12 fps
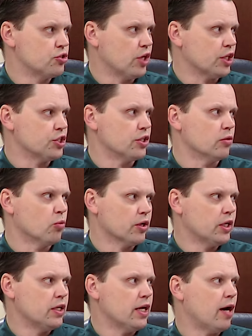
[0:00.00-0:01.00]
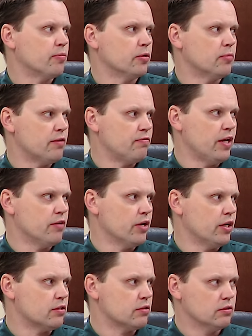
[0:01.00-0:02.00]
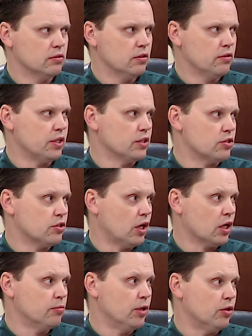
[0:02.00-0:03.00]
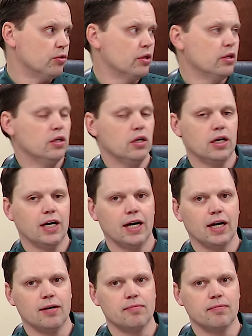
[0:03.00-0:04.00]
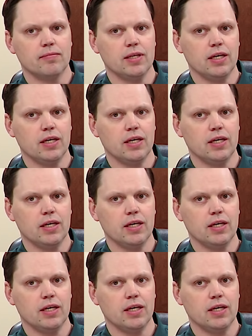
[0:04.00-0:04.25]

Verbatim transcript: structure working capital my favorite thing to talk about um,